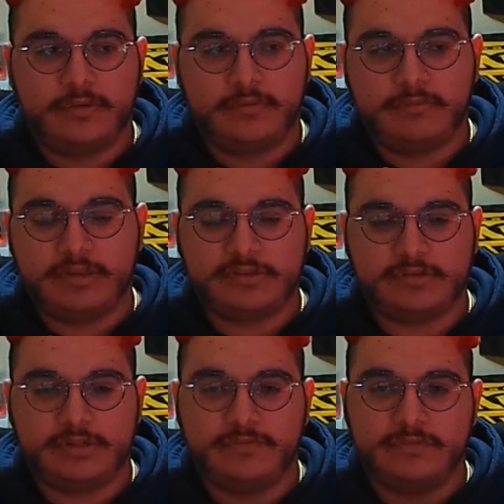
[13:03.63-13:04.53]
basically
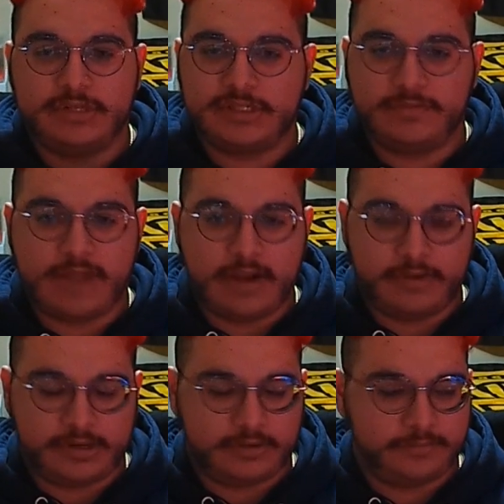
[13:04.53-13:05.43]

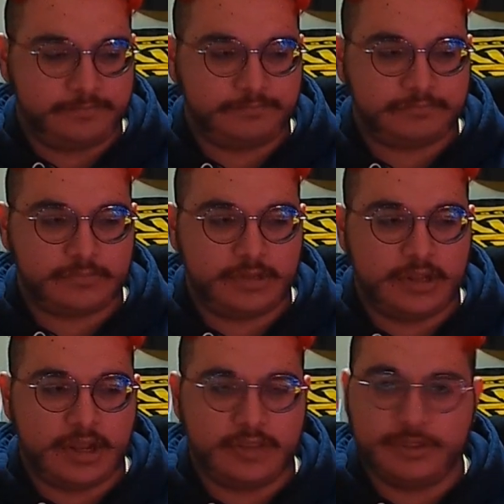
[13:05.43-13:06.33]
disavowing
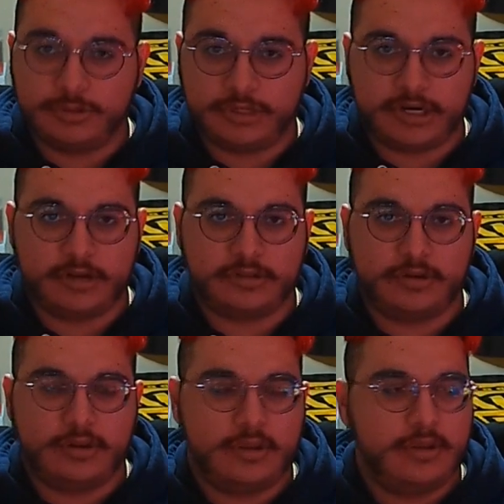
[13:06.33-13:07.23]
the Joker character,
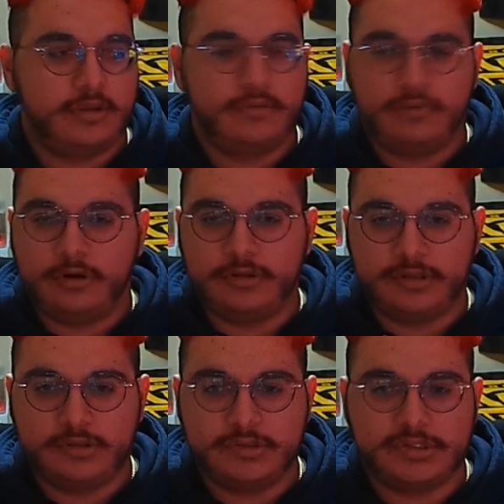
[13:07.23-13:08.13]
Harley
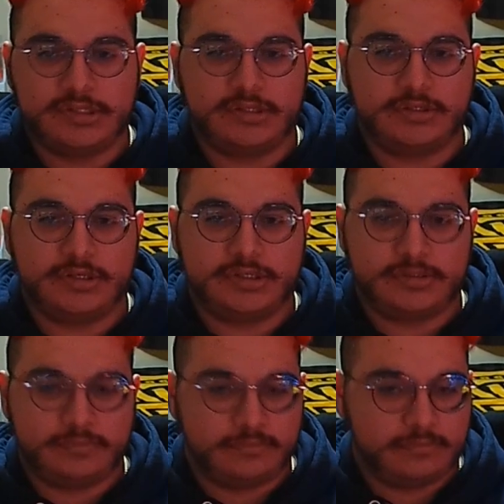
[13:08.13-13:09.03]
loses interest.
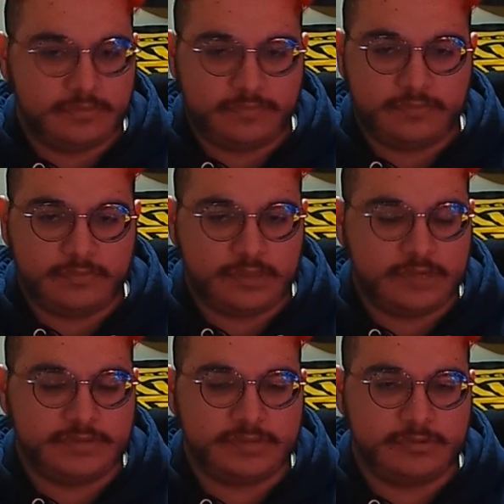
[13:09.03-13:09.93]
A lot of
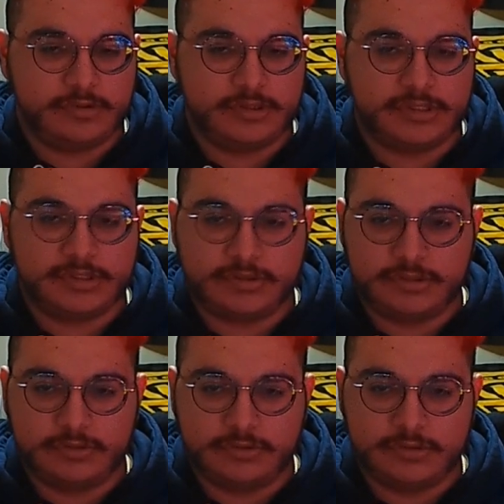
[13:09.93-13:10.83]
his supporters
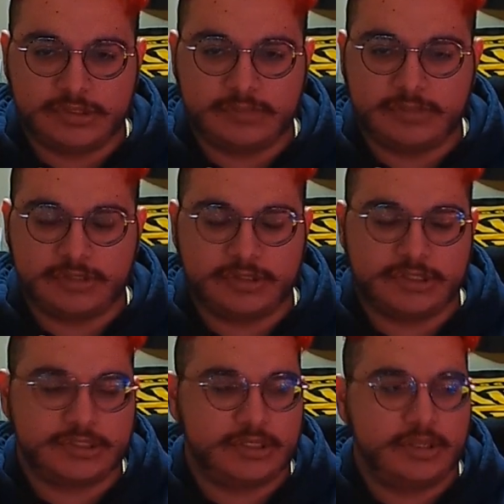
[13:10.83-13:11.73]
do lose some
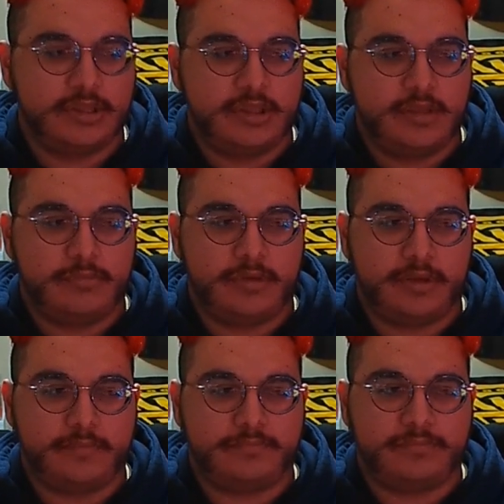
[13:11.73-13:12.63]
interest, but
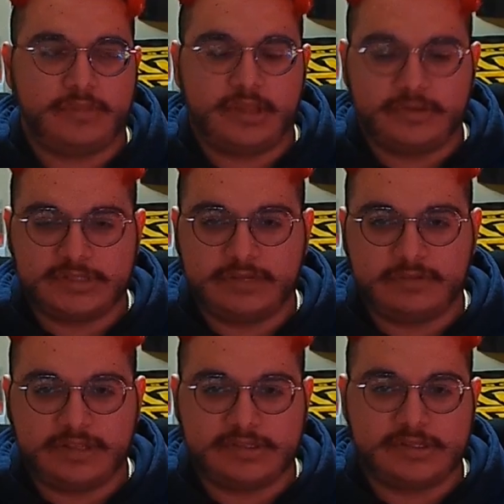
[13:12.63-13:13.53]
obviously after
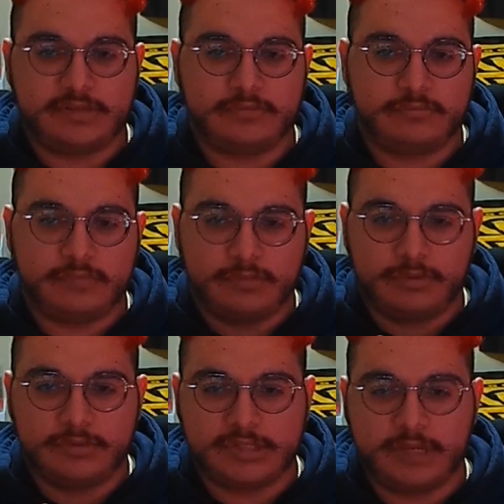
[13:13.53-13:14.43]
that scene, it
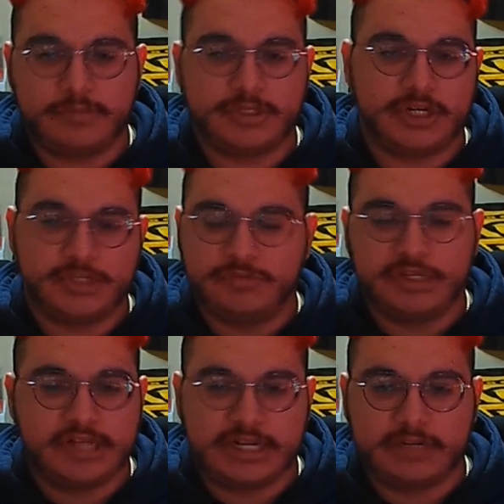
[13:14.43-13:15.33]
blows up. He tries
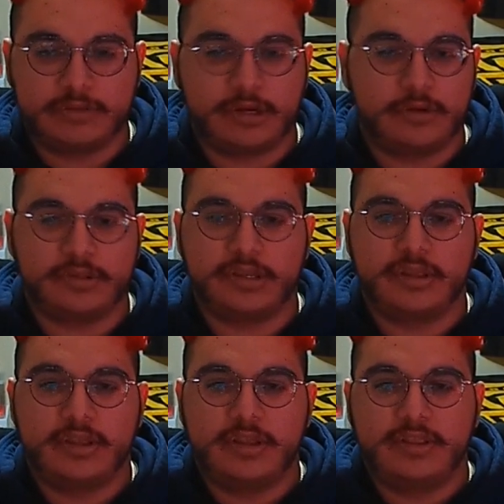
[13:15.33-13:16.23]
reconnecting with Harley.
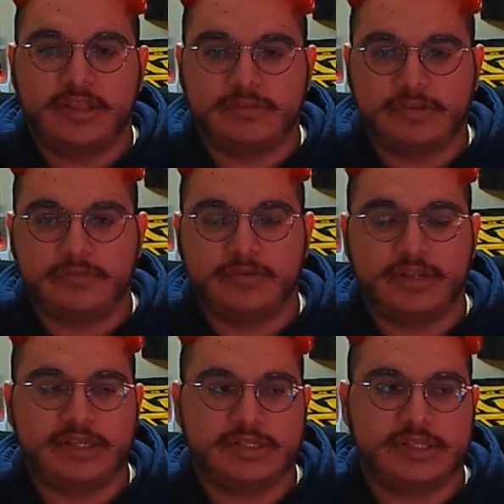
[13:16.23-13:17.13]
That's when he
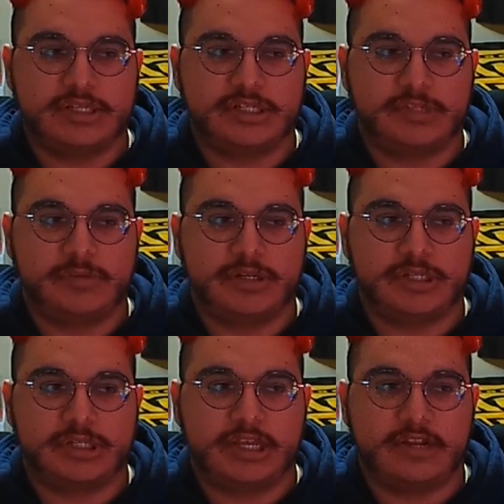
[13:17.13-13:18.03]
realizes that she's been
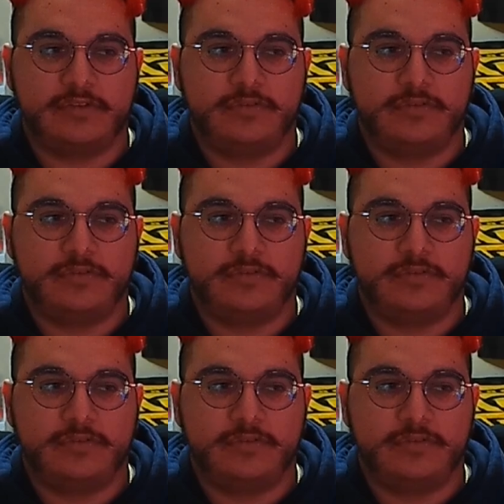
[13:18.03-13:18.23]
just kind of